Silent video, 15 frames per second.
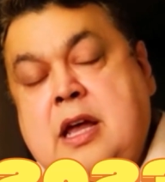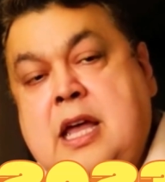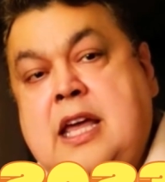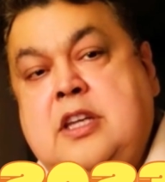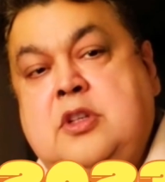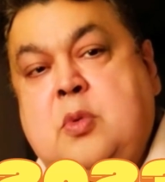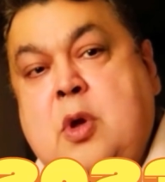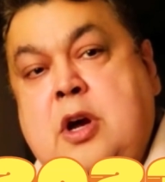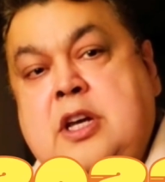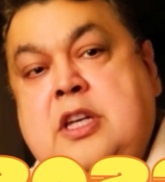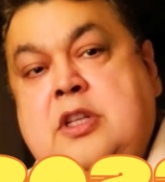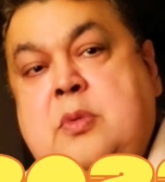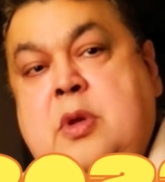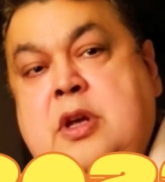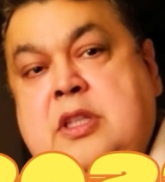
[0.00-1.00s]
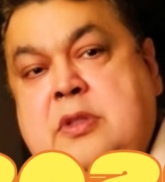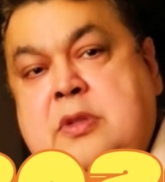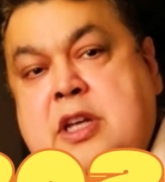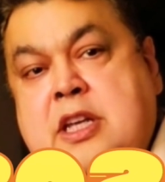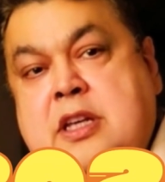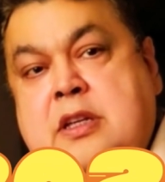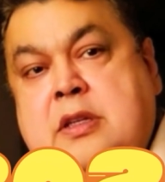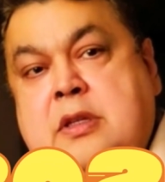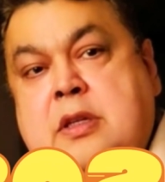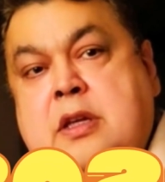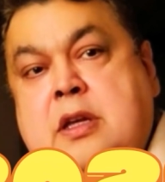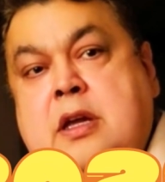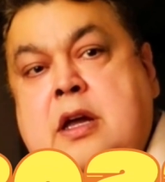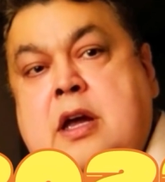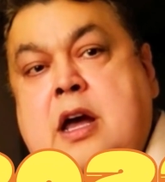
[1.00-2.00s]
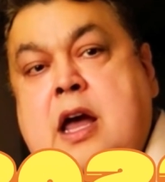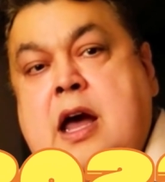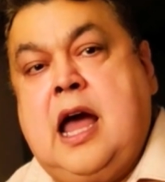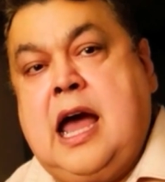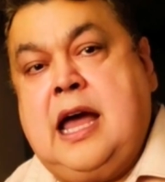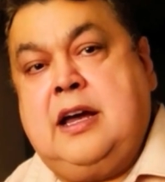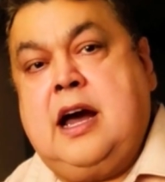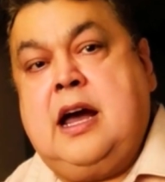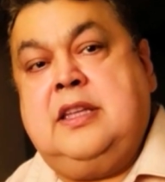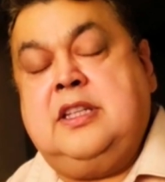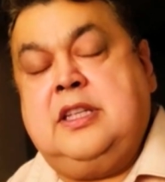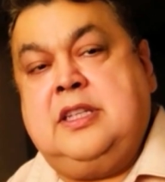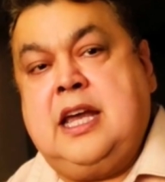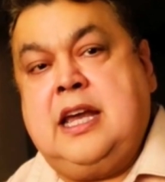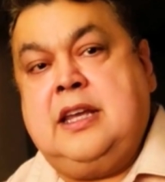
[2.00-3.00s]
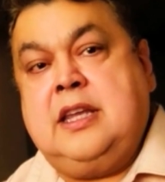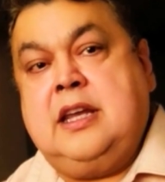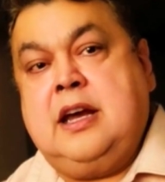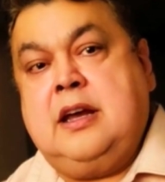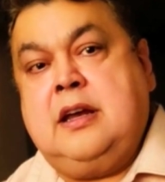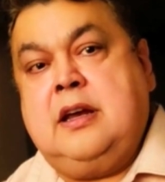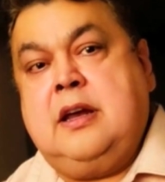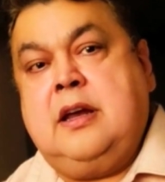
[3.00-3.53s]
In 2023, I got this idea